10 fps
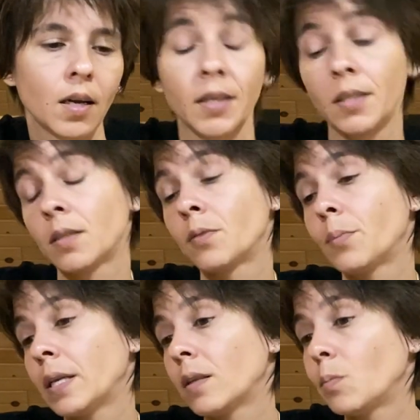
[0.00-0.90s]
I need to
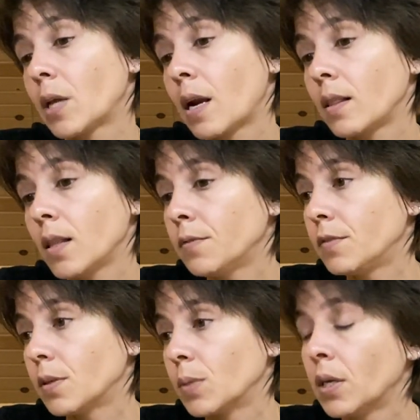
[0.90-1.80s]
remind them that I
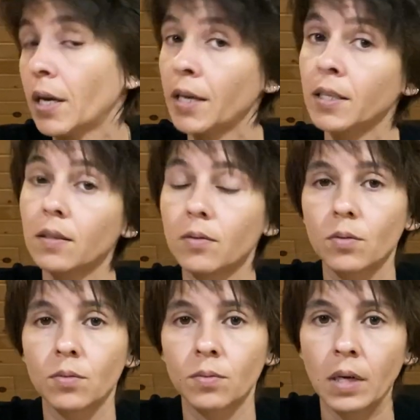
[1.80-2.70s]
love them. I need,
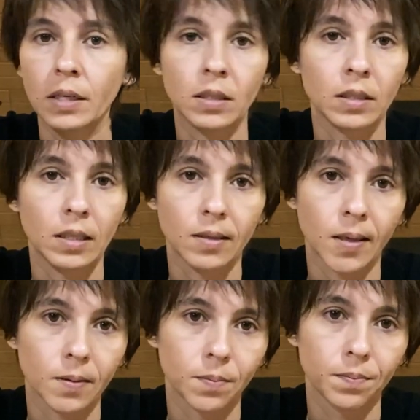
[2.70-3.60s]
why do you need
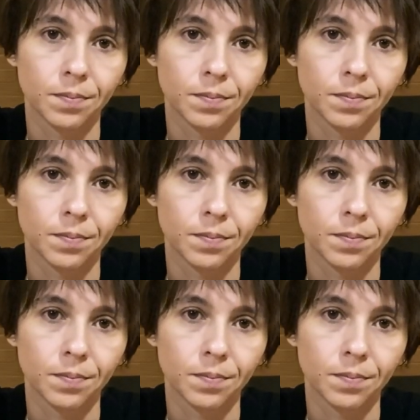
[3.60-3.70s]
that?